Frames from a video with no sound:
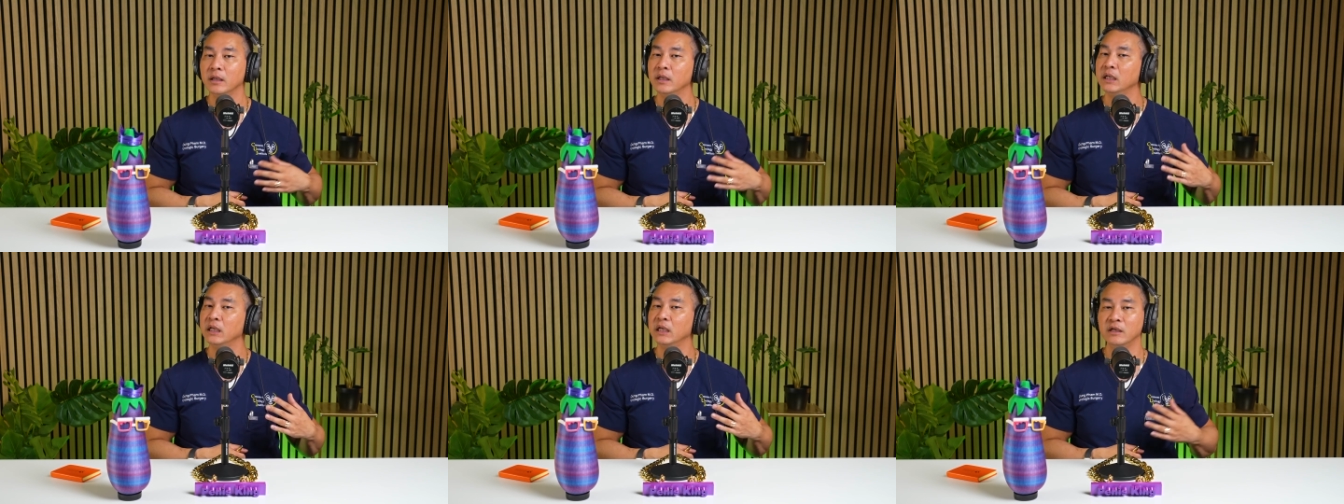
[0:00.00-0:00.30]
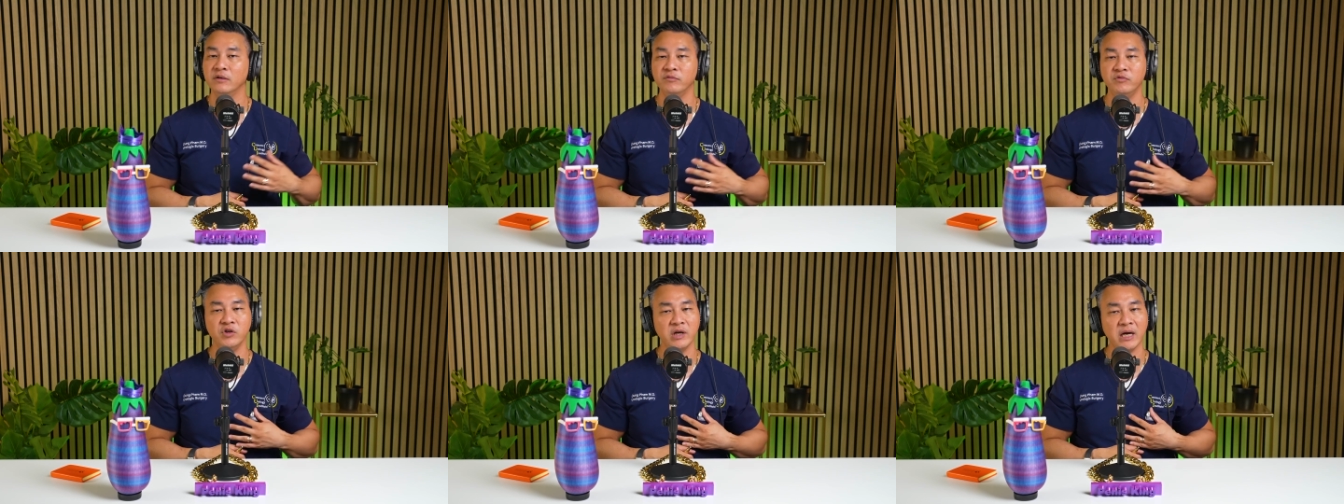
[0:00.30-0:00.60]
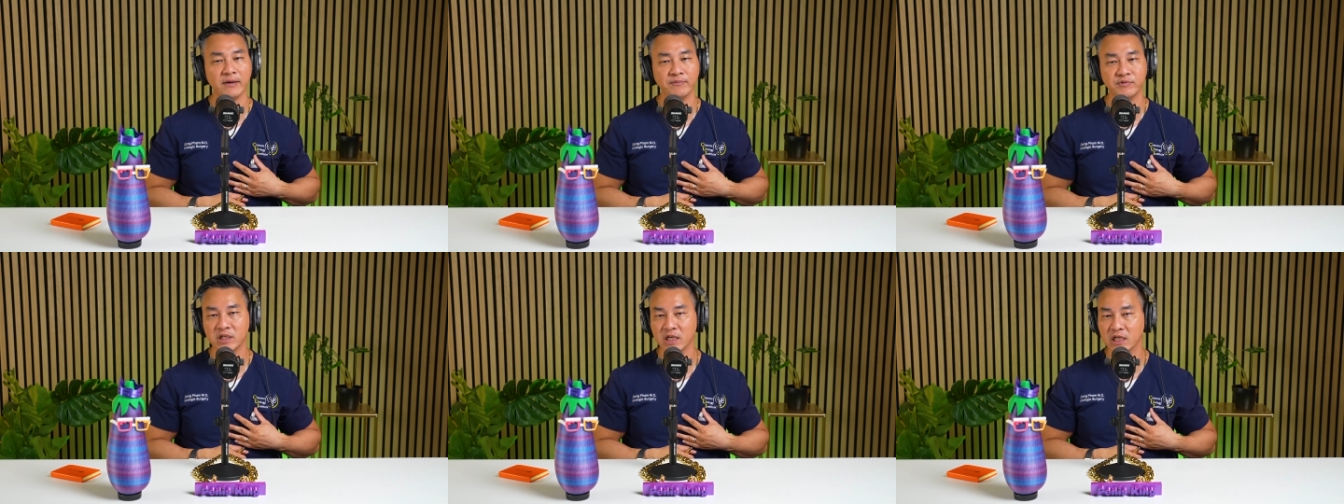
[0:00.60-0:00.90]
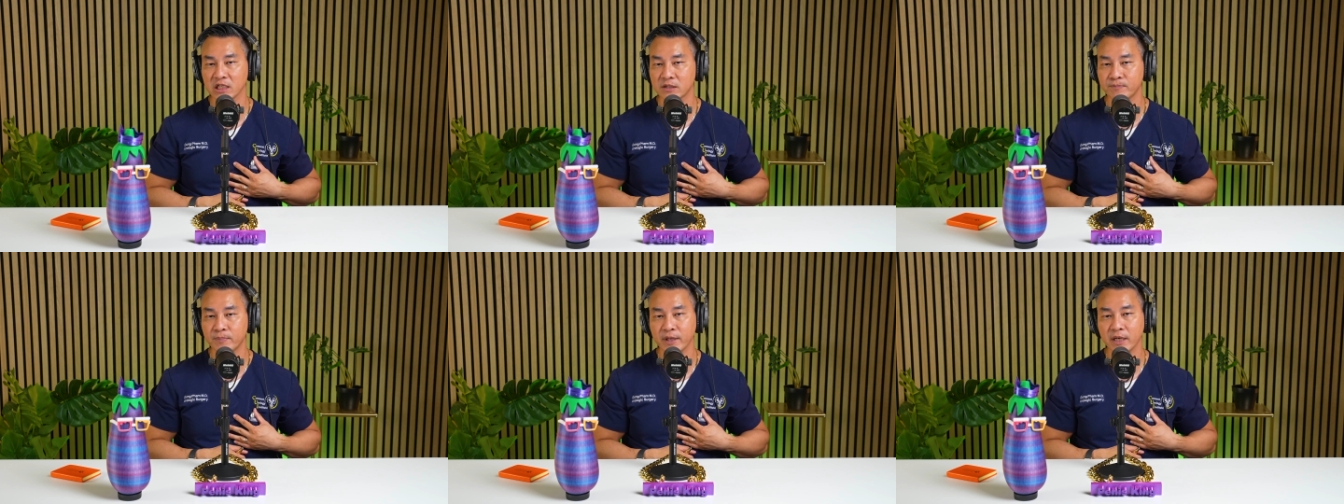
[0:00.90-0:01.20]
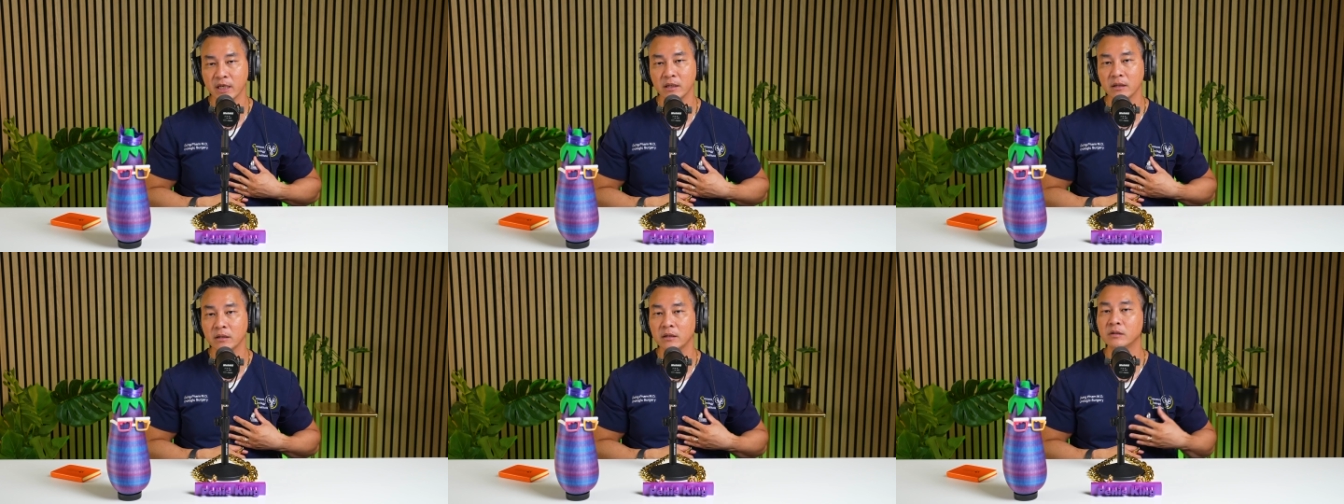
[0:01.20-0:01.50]
If you have chest
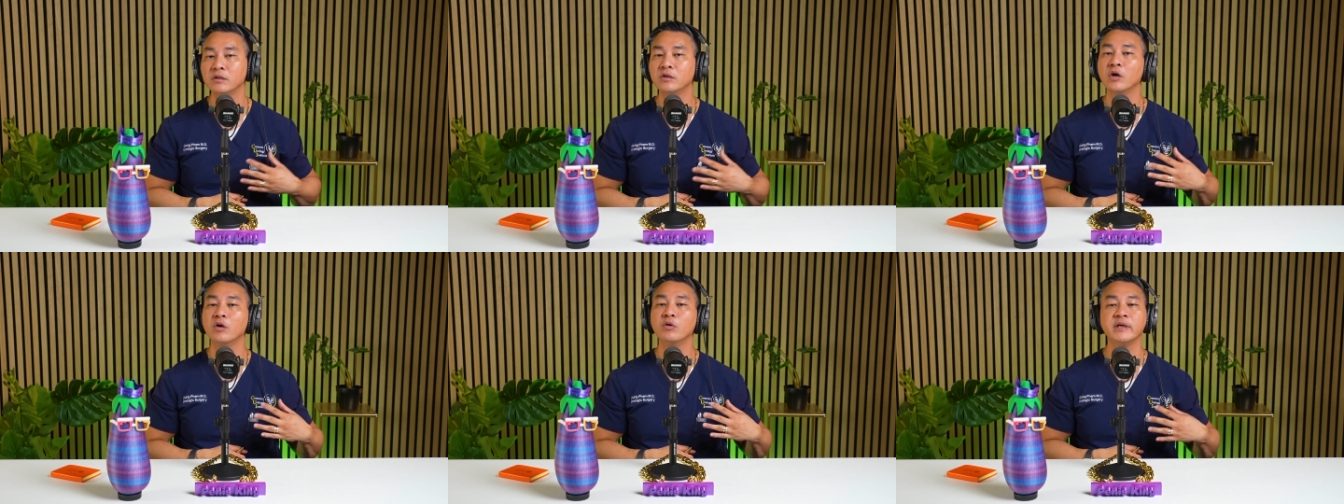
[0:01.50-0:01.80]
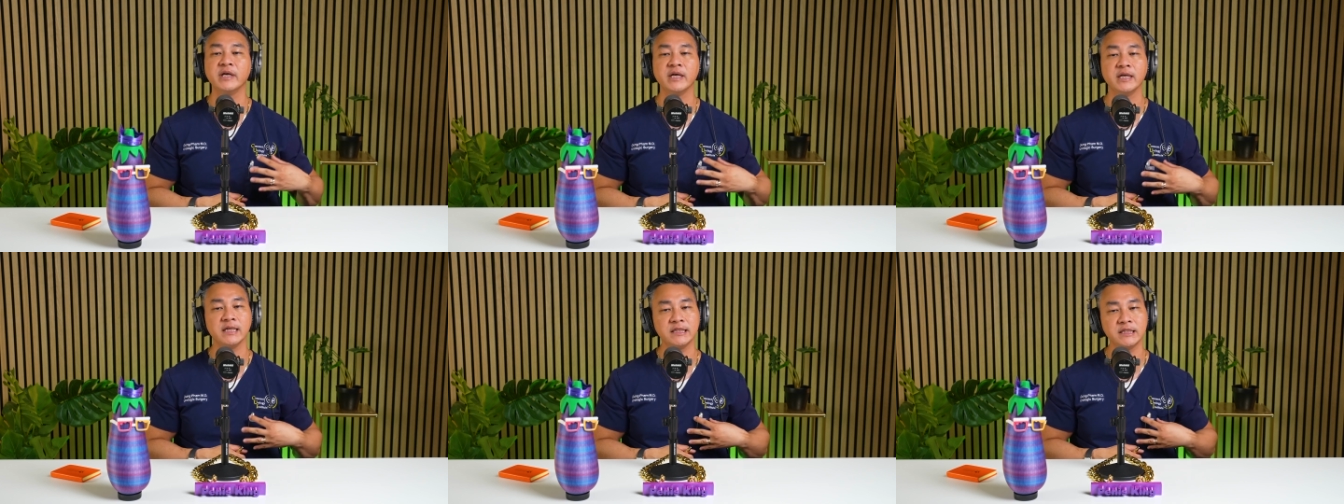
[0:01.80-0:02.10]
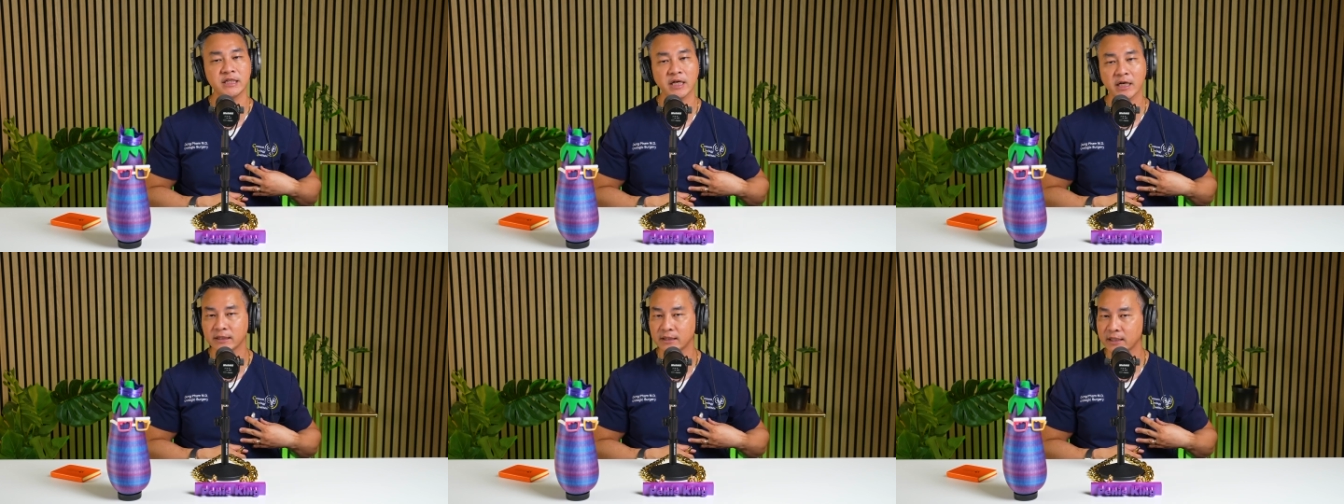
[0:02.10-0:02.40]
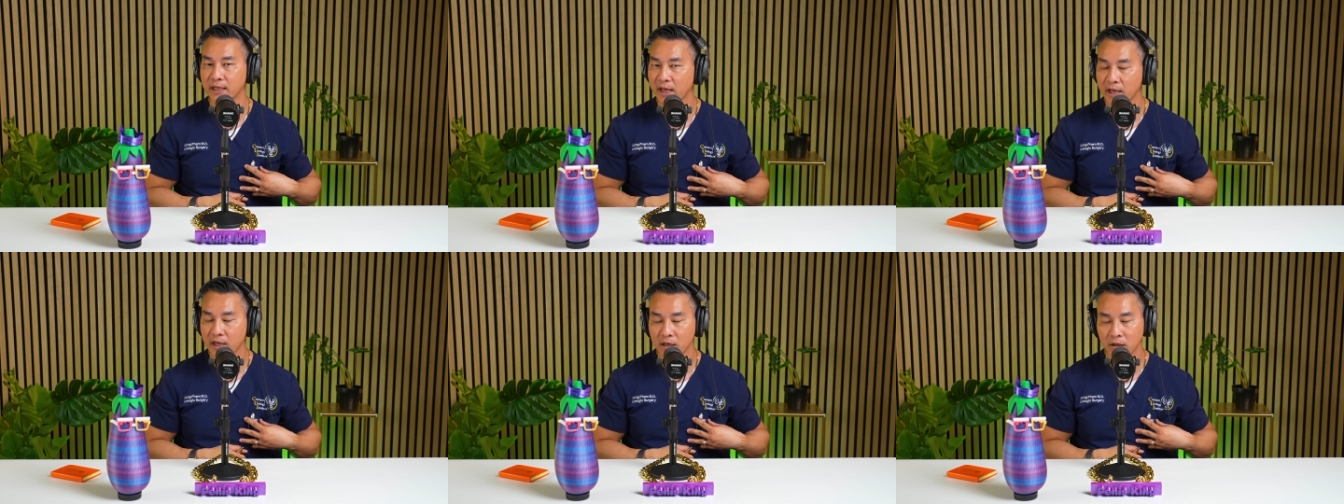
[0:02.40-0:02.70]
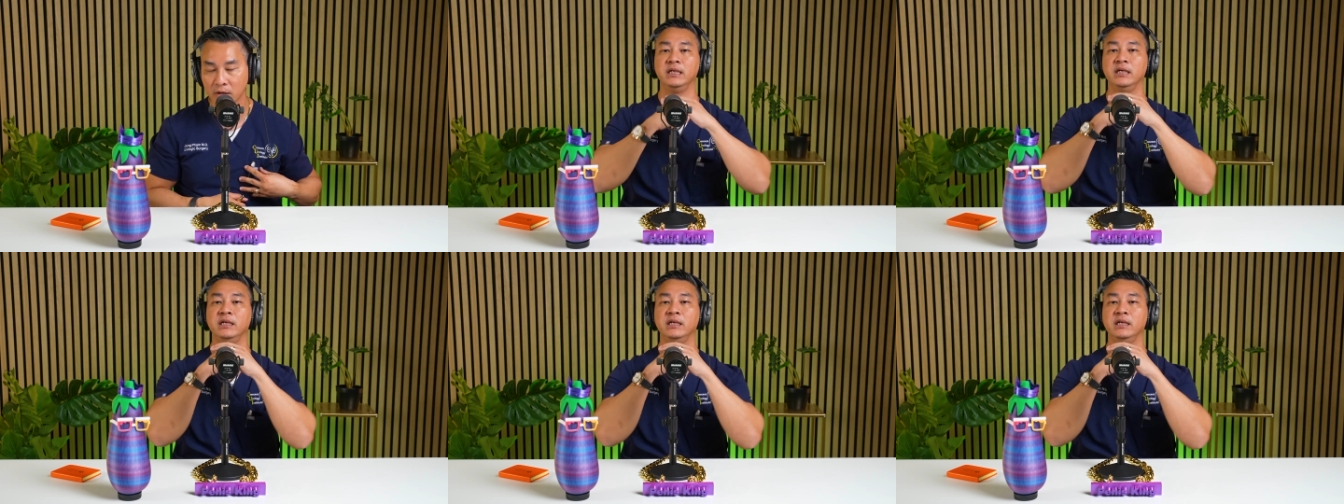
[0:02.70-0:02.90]
pain, go get it checked out.